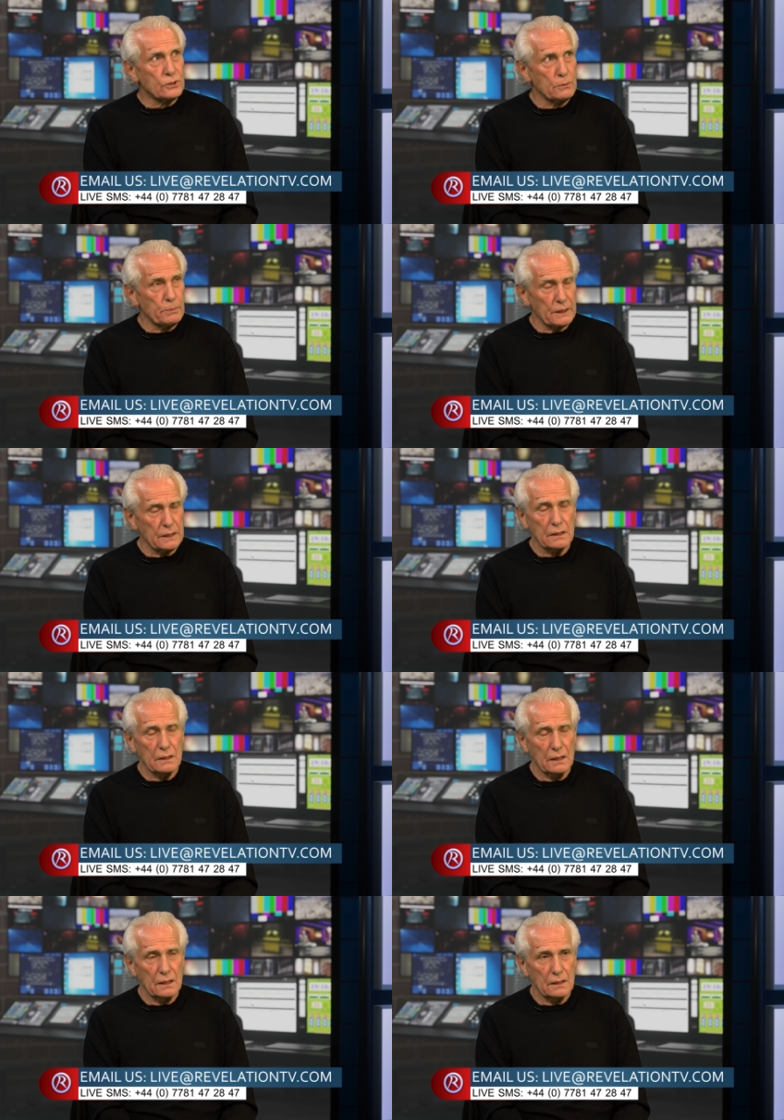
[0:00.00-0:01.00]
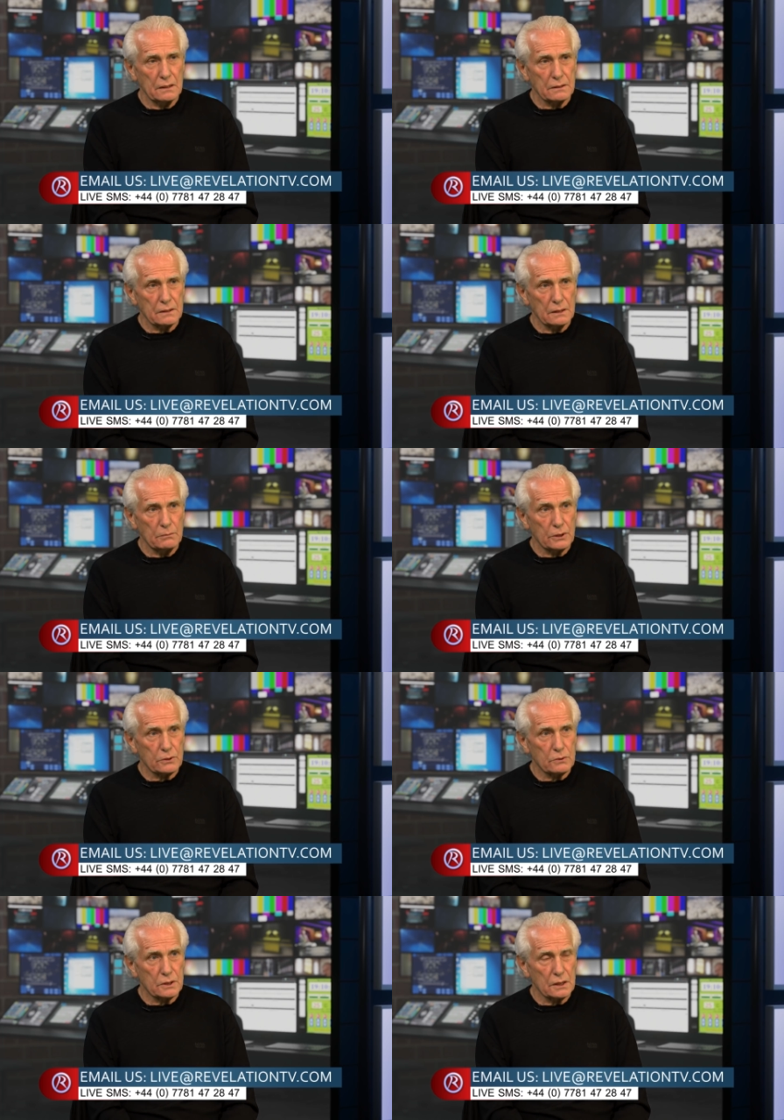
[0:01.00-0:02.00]
to be uh, the most,
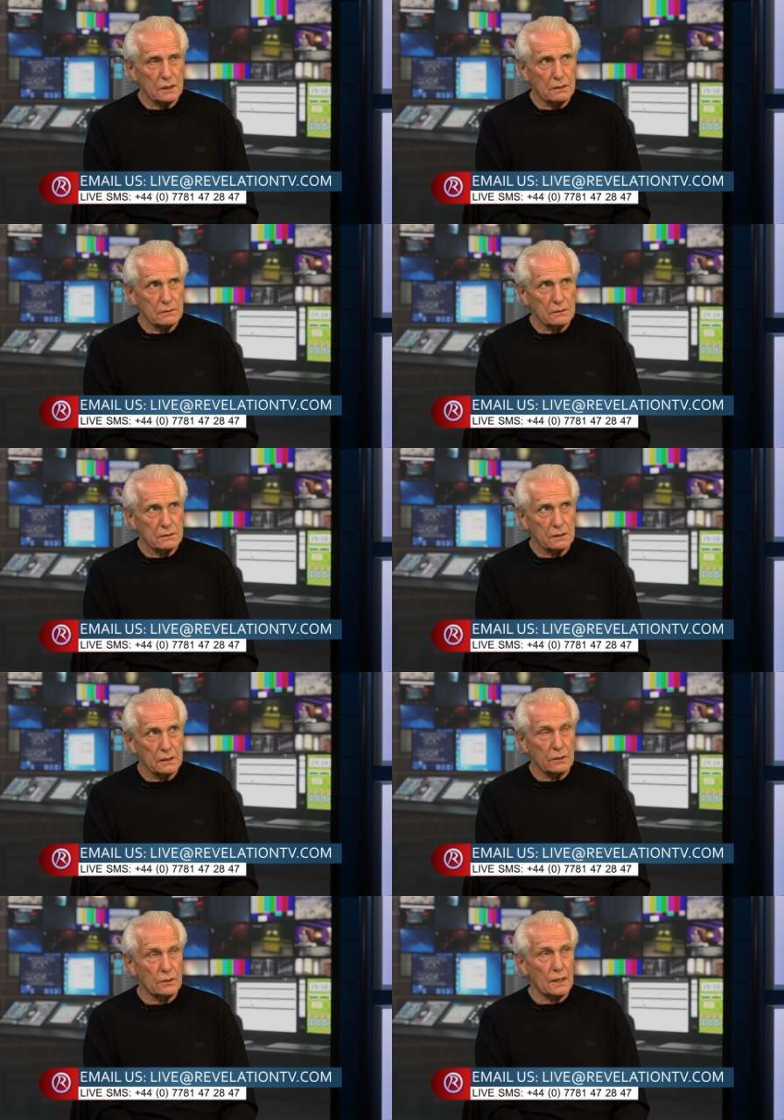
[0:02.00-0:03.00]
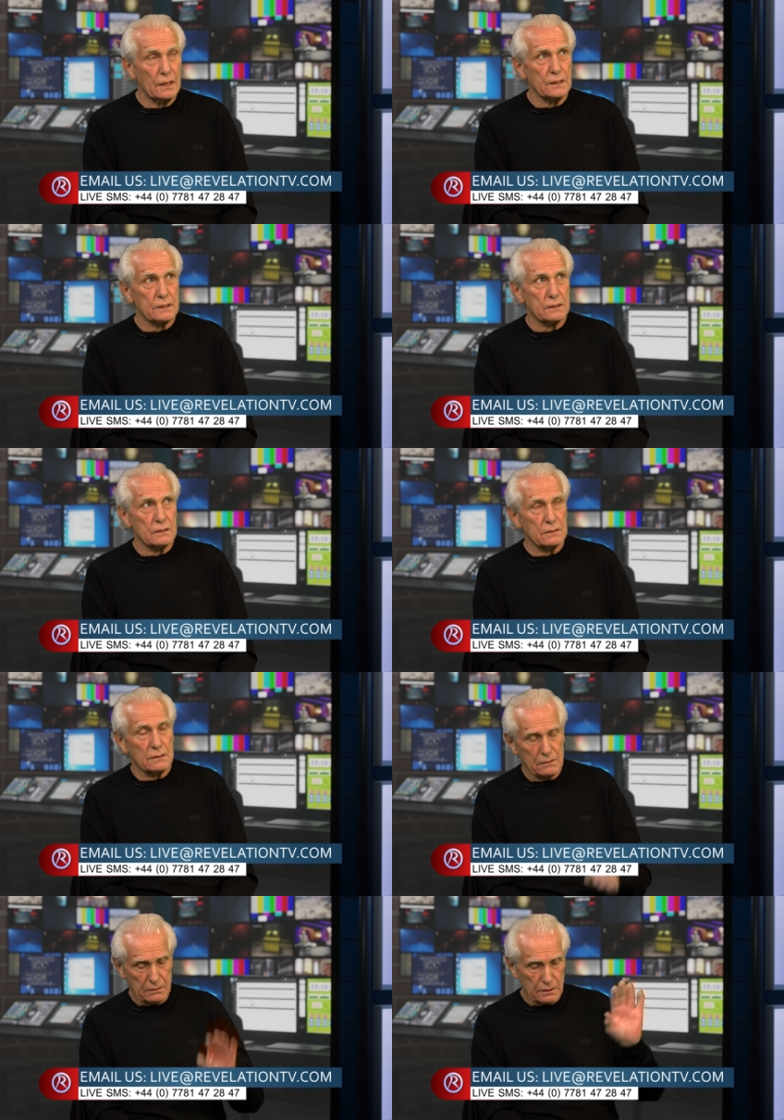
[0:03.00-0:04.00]
uh, you know, the highest
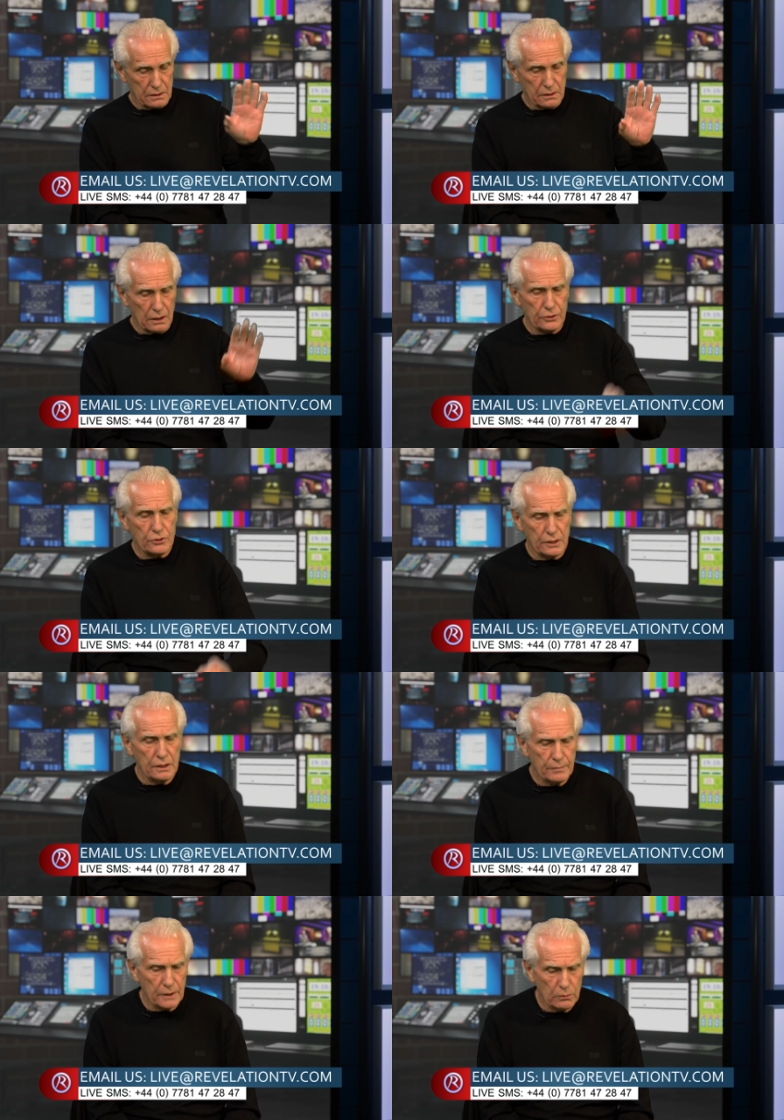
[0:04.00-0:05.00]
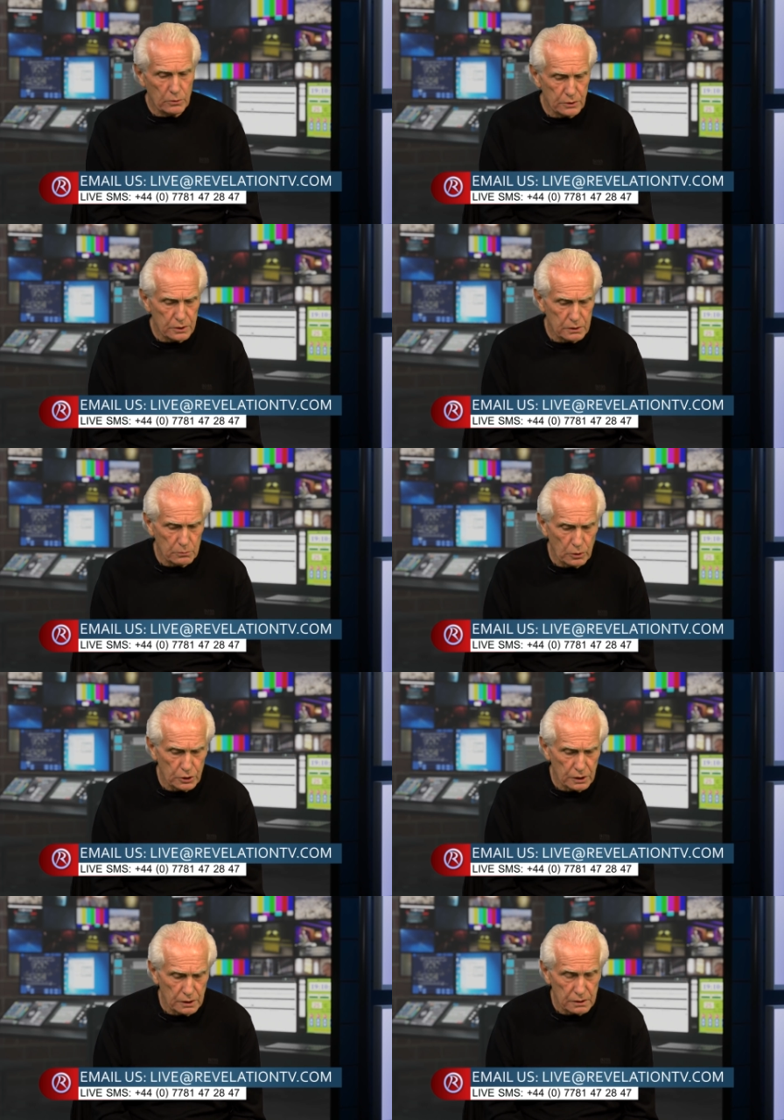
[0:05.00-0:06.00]
country that was
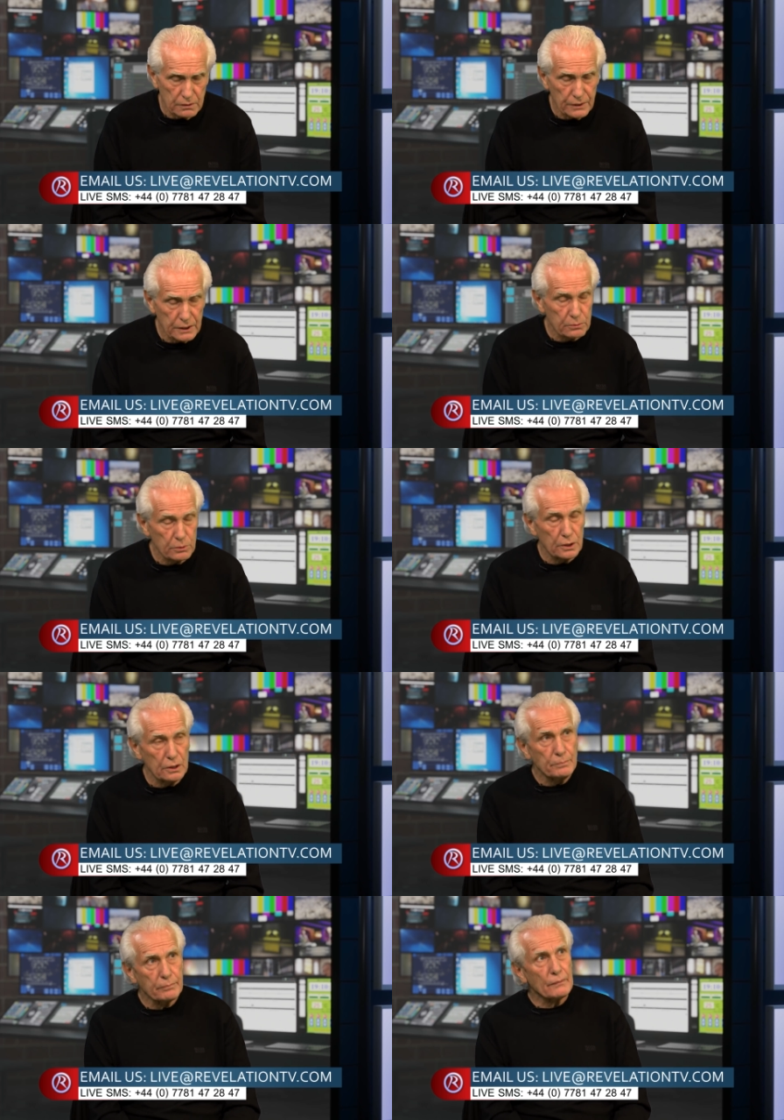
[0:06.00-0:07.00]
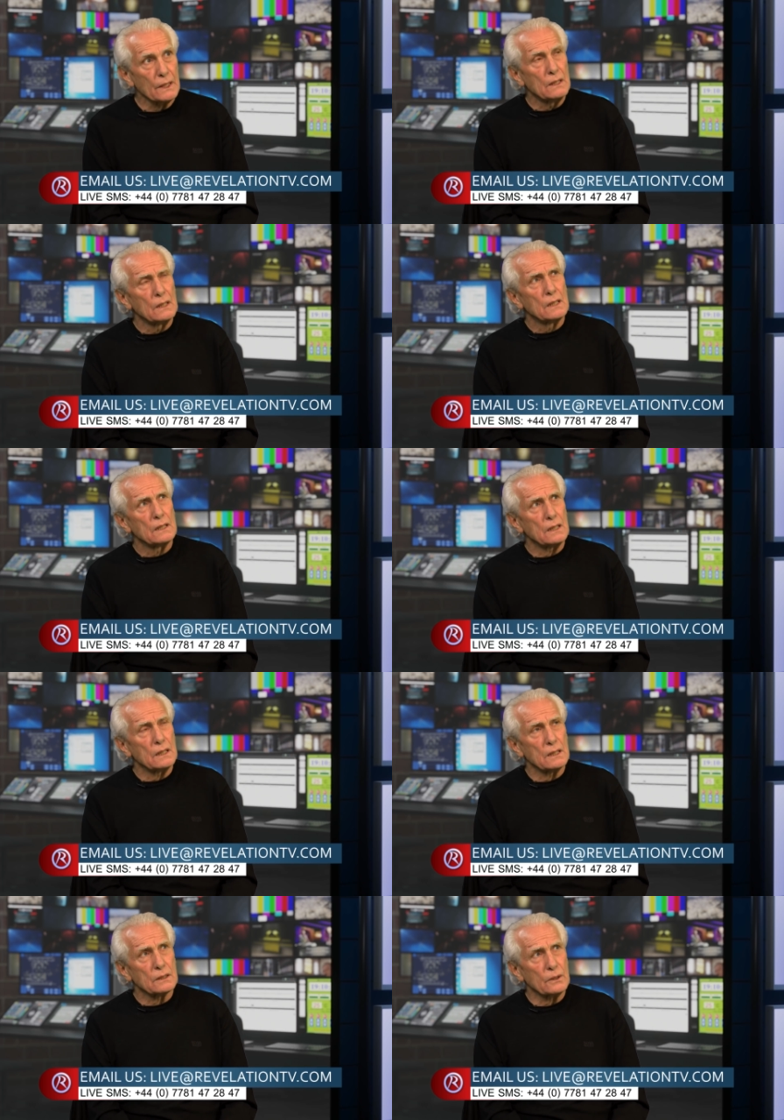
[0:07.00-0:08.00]
watching as the figures were
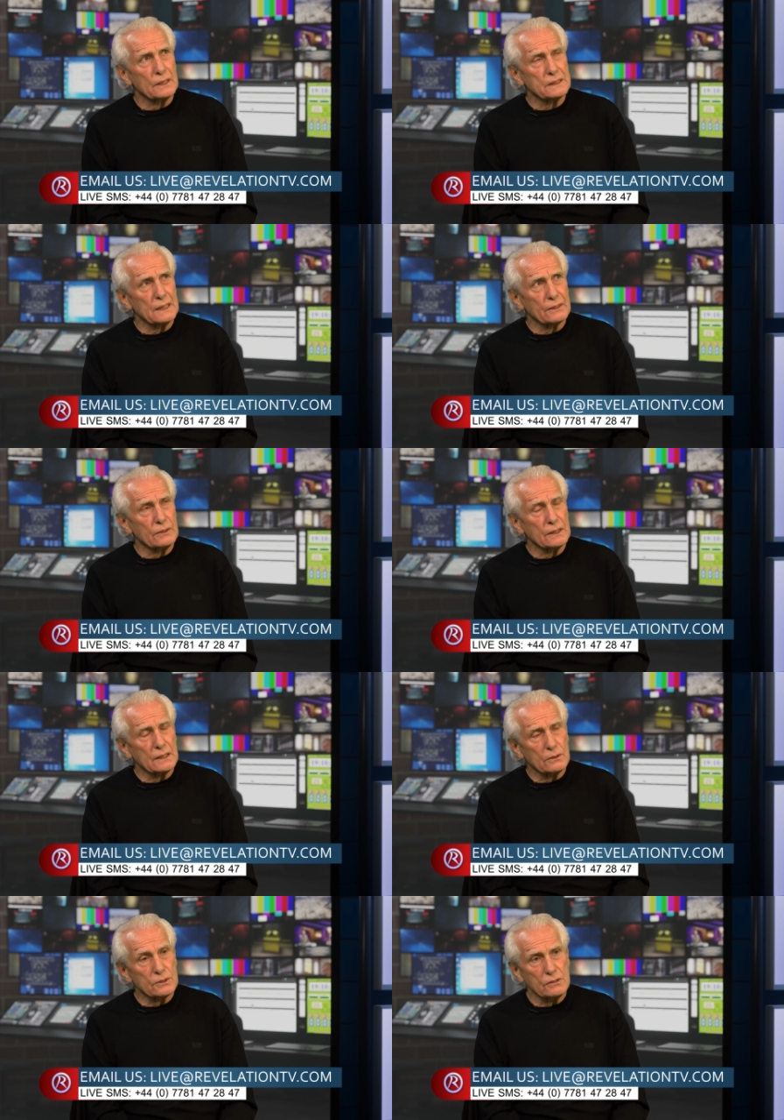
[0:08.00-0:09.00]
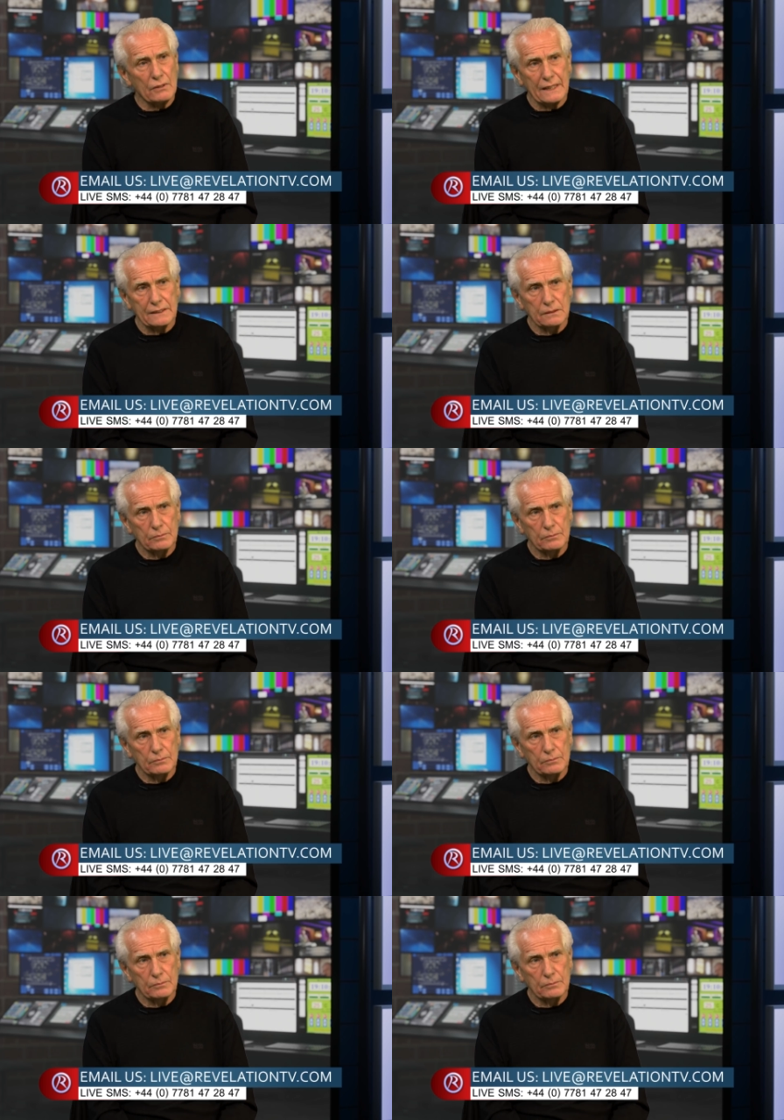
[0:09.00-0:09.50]
uh, quite staggering, and that was Iran.